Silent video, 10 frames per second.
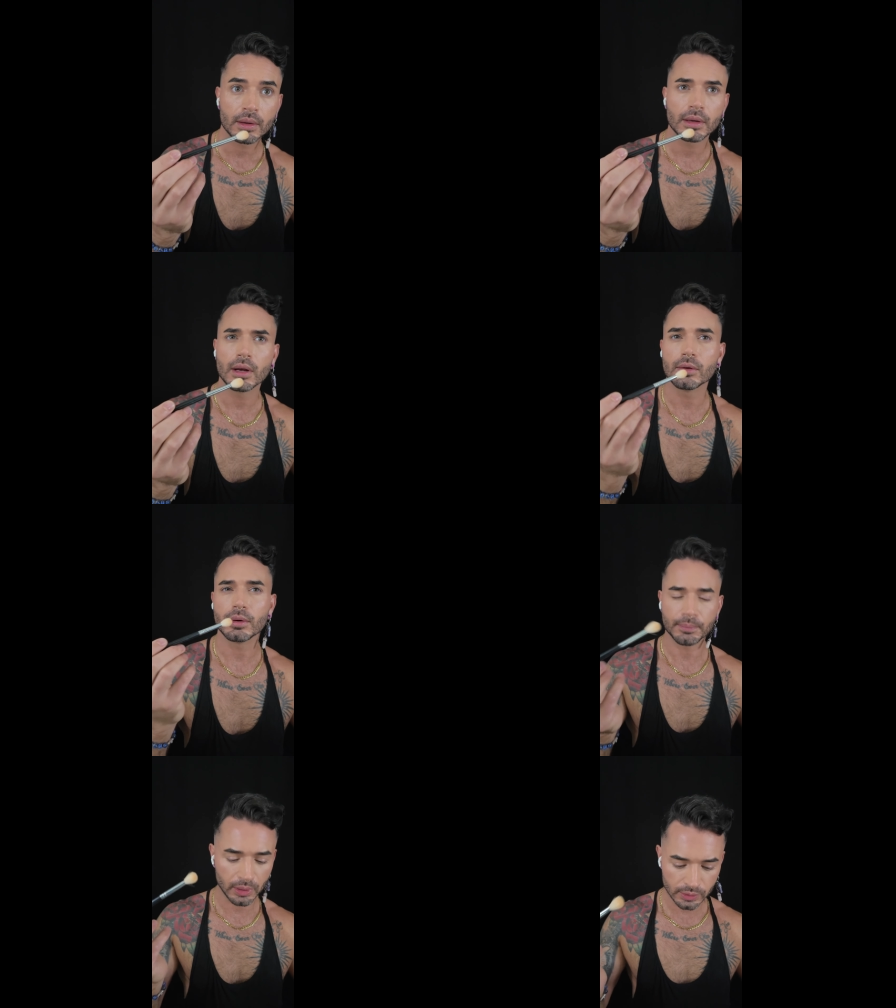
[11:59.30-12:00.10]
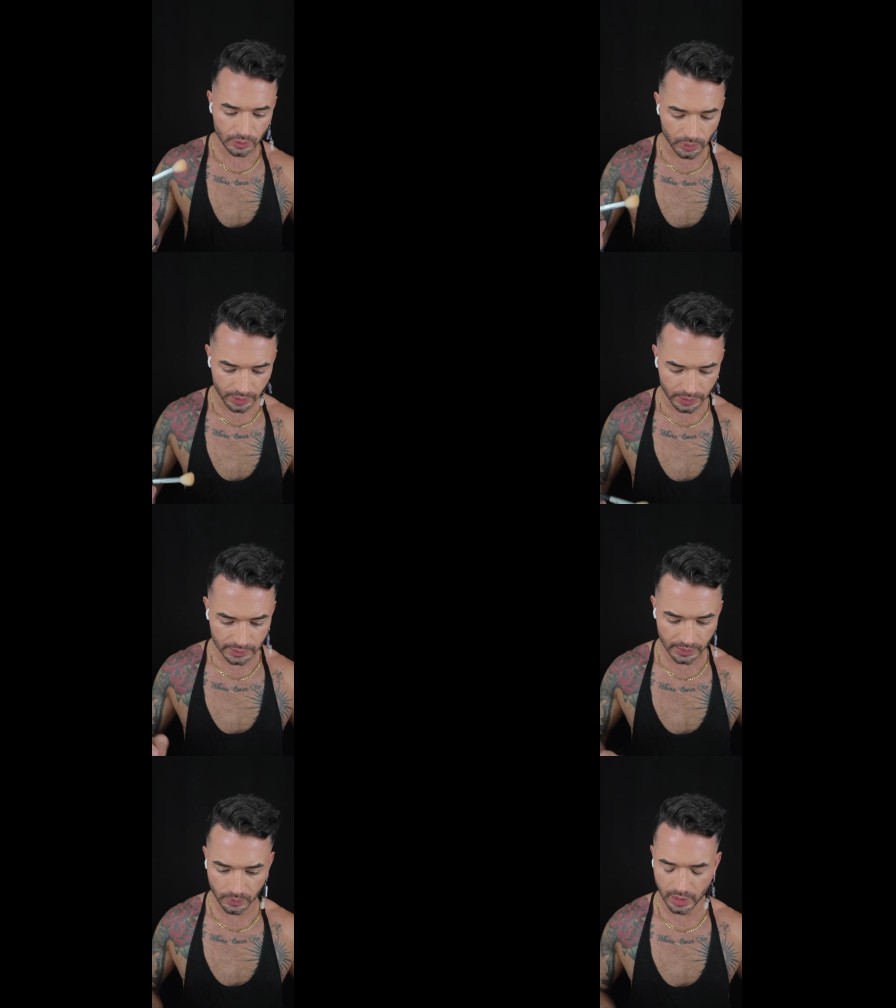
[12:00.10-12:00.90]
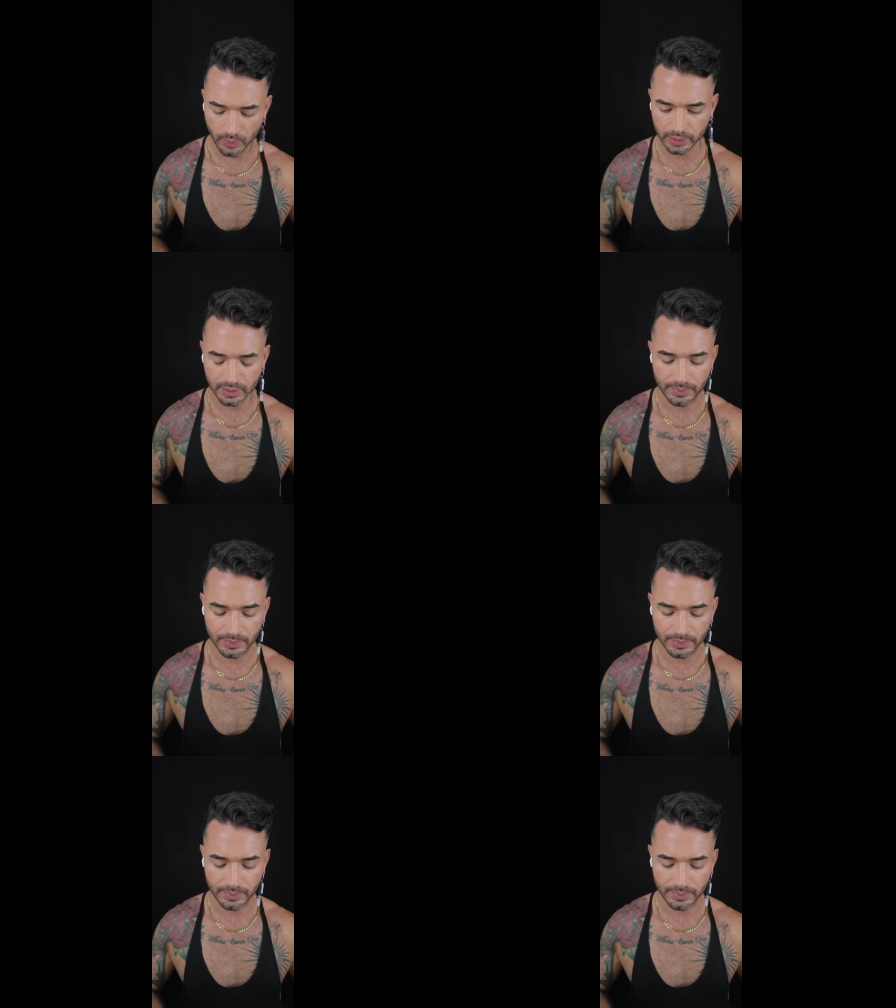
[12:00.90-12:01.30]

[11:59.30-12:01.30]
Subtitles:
you know, prone to oil and where I want the